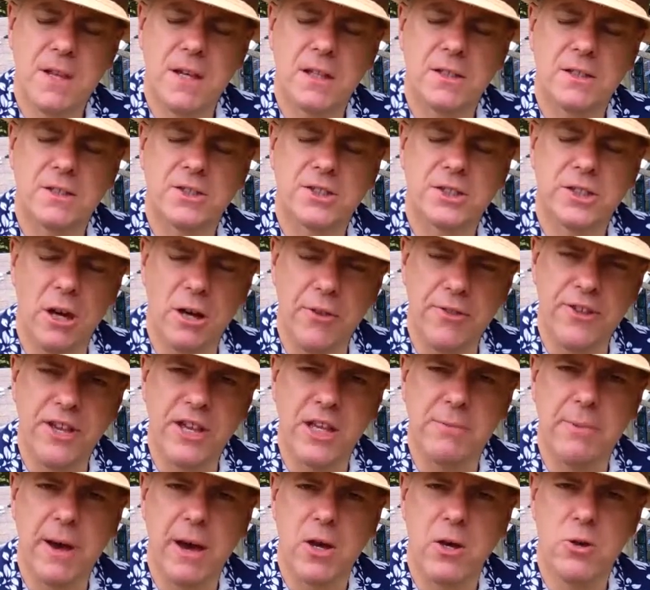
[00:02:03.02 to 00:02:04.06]
Start
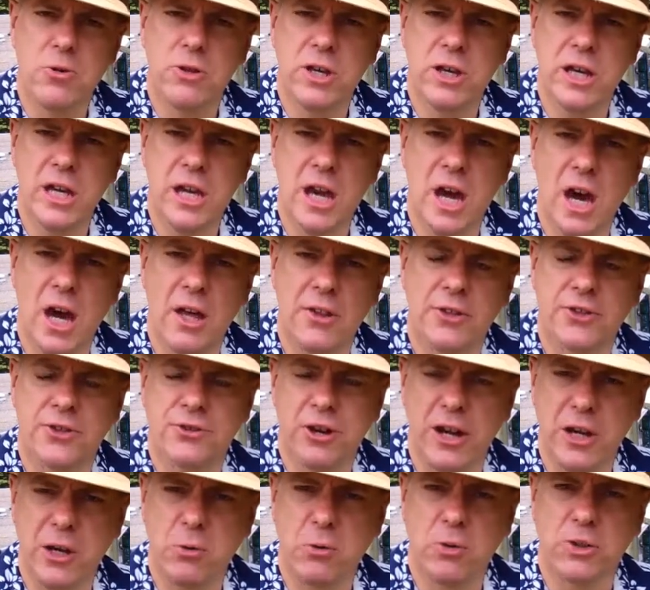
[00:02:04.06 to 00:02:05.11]
thinking about who the
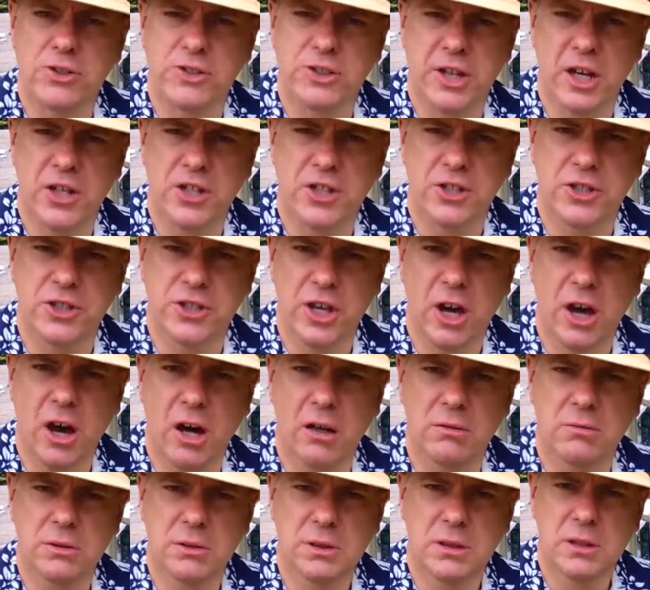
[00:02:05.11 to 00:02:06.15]
trade organisations
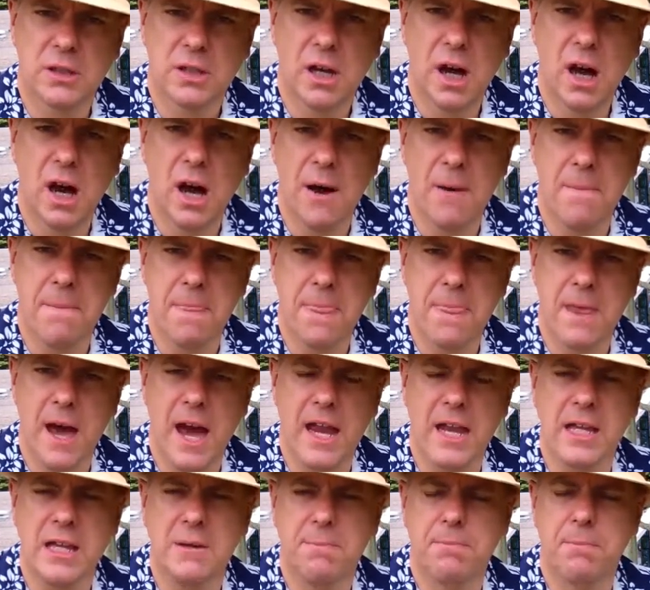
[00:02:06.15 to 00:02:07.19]
are,
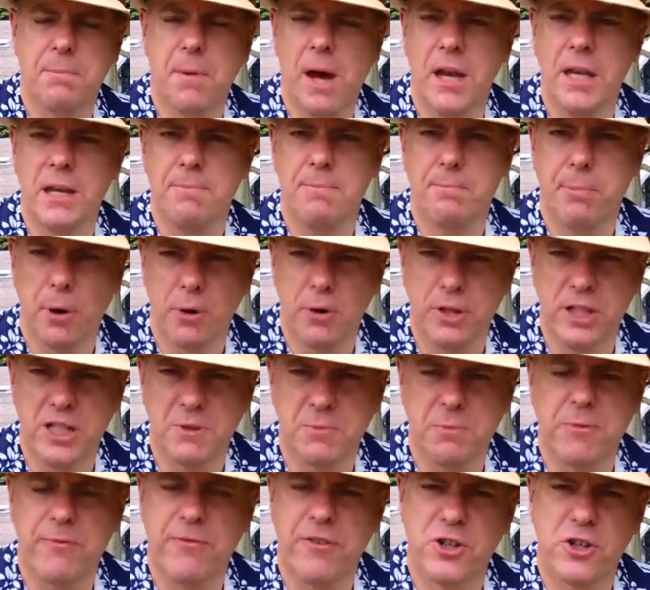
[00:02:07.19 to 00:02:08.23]
any bodies,
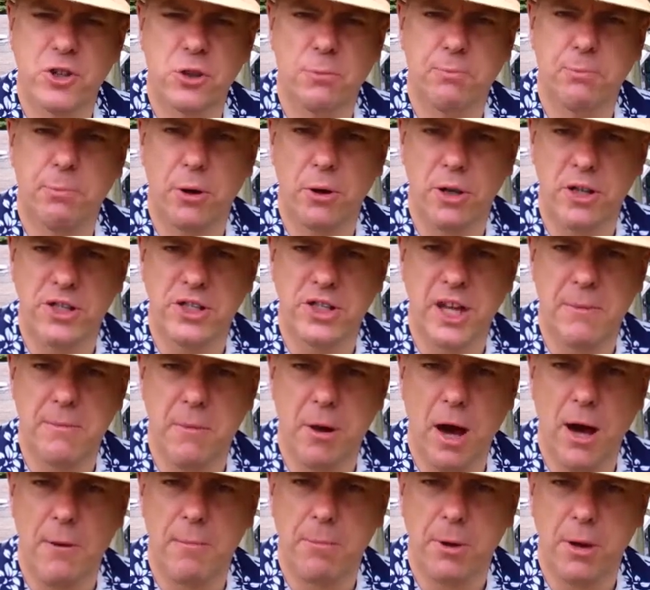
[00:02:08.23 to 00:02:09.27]
professional bodies they
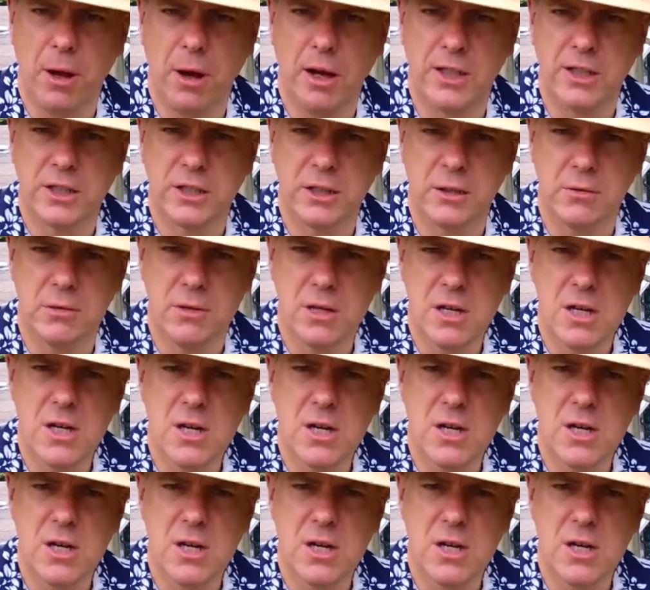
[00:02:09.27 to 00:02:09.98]
might apply to.